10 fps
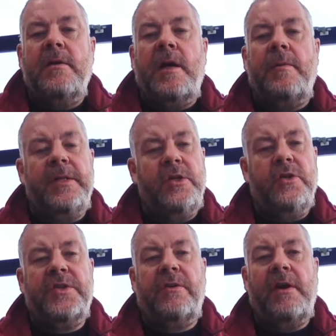I'm in new
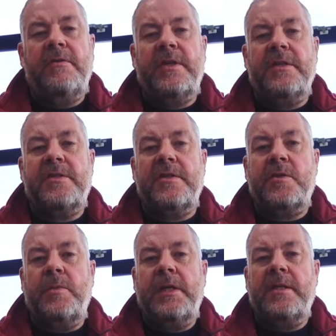surroundings
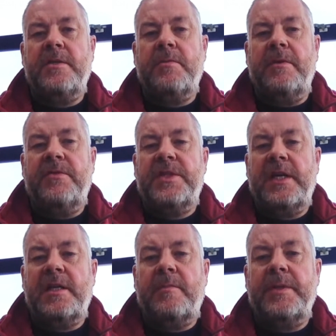this week as we've
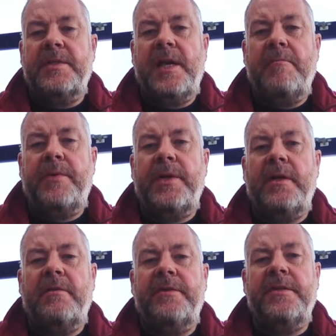set up a temporary
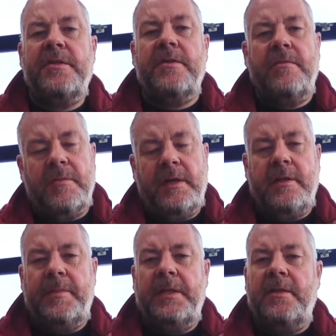office while
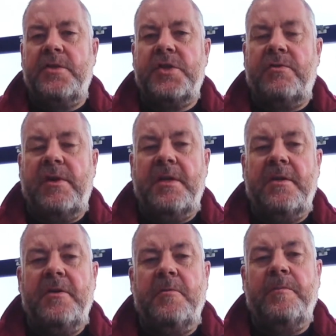the builders are in at
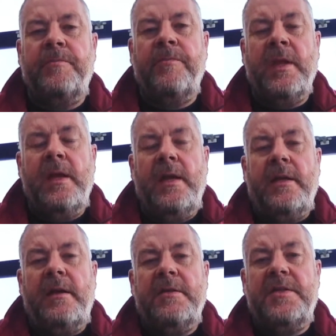home.
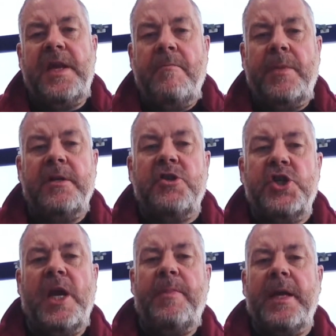Now, December is
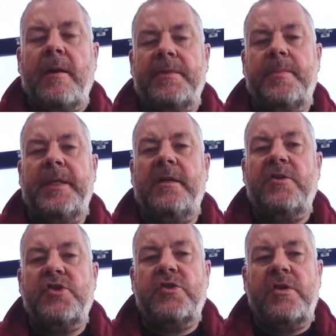shaping up to be an
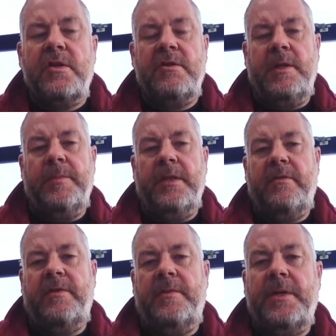extraordinary month
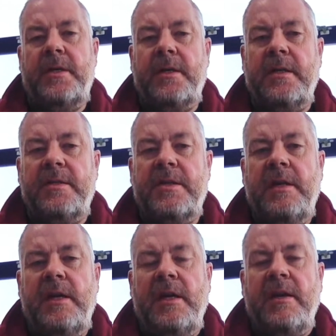for markets.
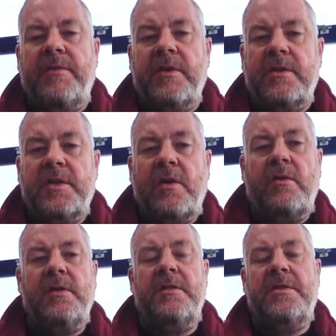If you're at
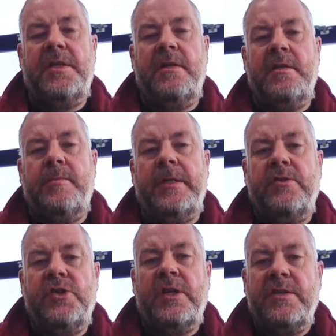all concerned about
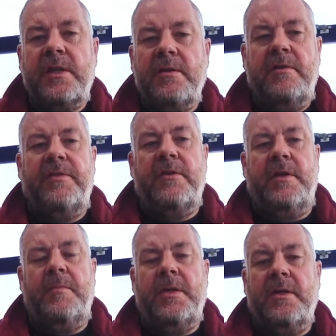just how
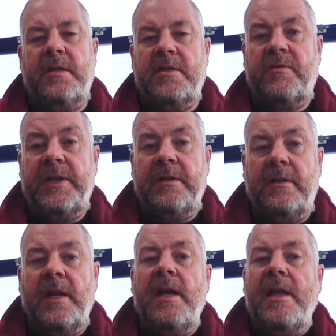euphoric markets
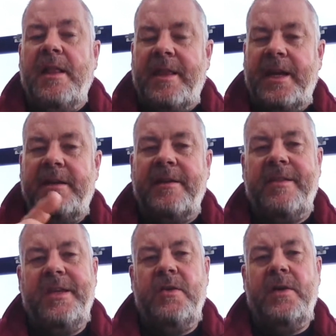feel, then
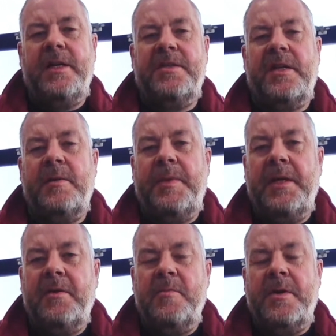the US
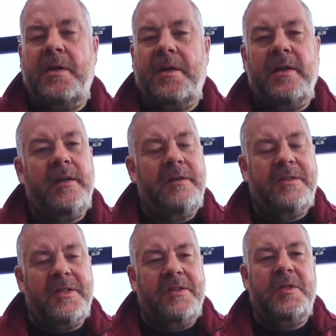IPO market is
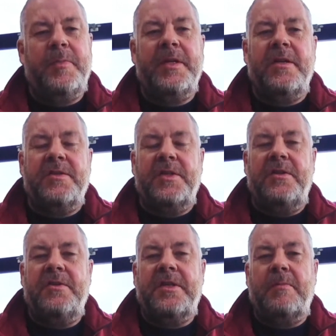going to be causing
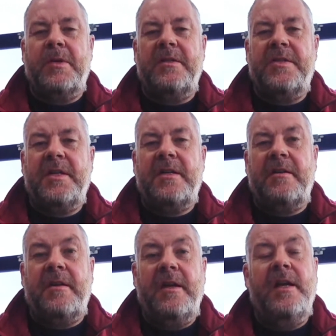you some
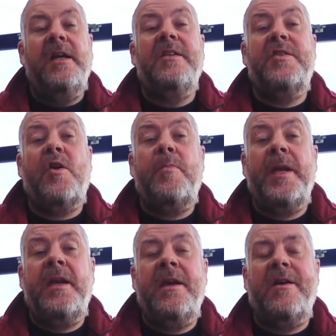concern.
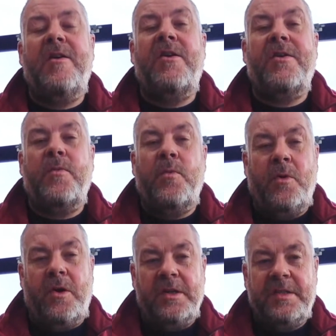Toppy or
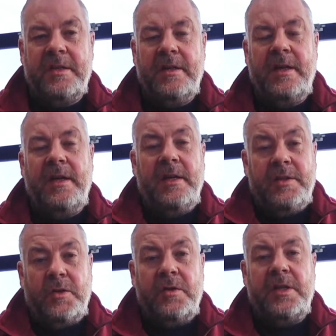what?
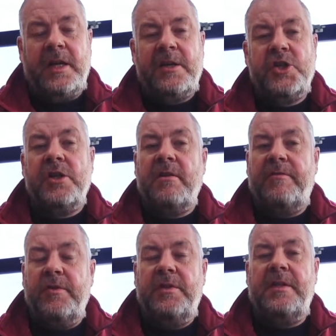DoorDash, a
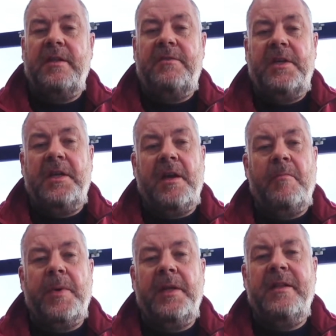food delivery
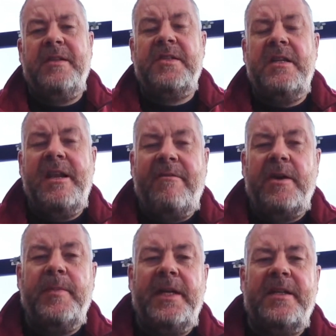company that's
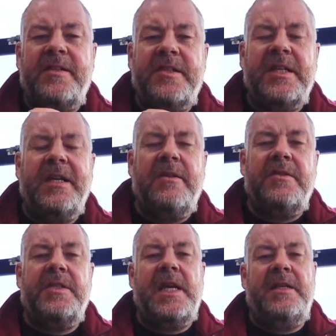never made a single
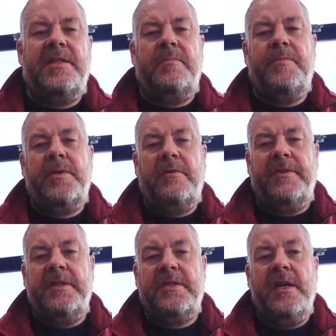cent in
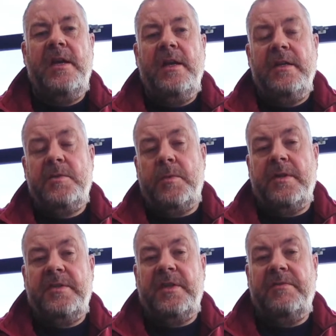profits, is worth
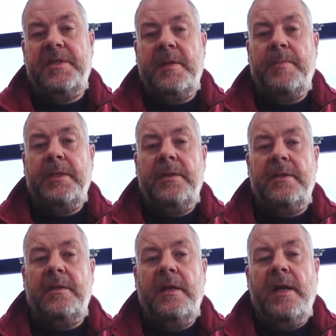70
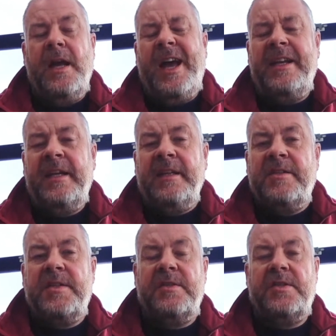billion, and it
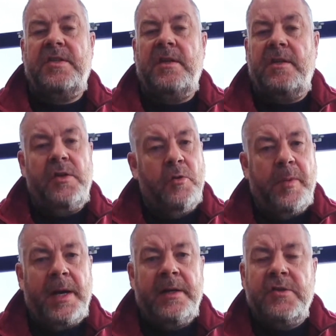exists in a no
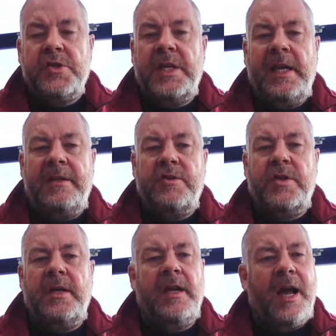barriers to
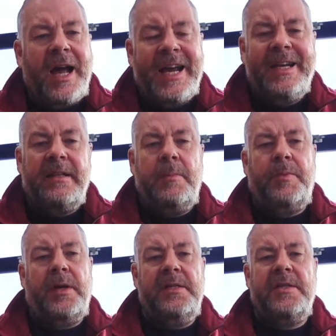entry, highly
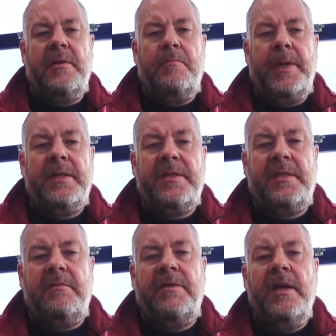price
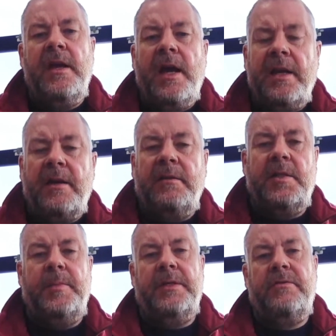competitive and
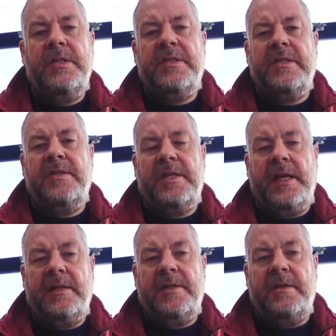ultimate risk
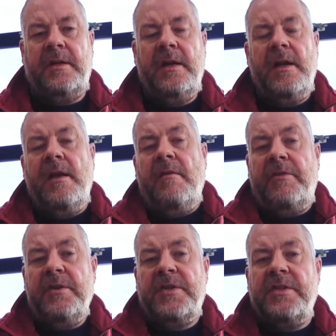sector.
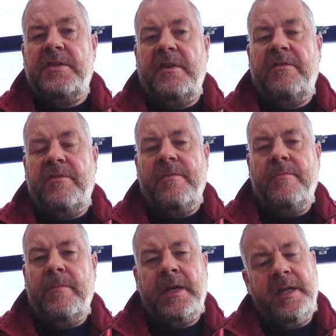For instance, if
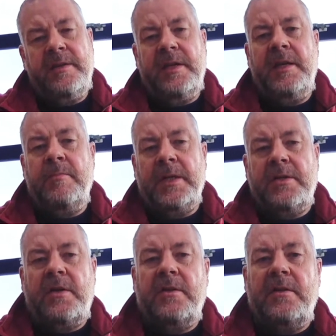Mickey D,
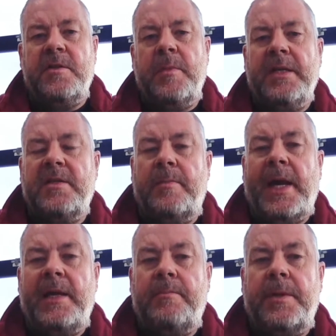McDonald's, makes a
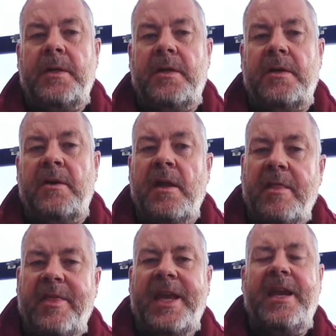bad burger,
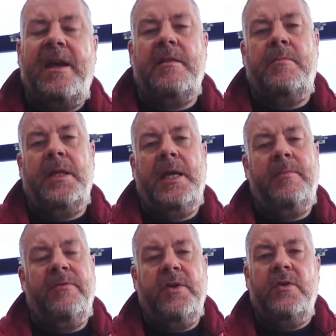they get the blame
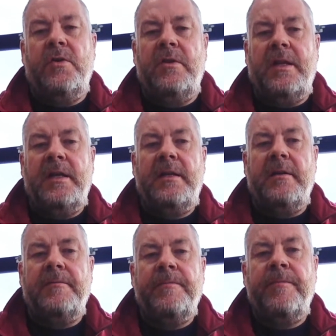if you don't like it.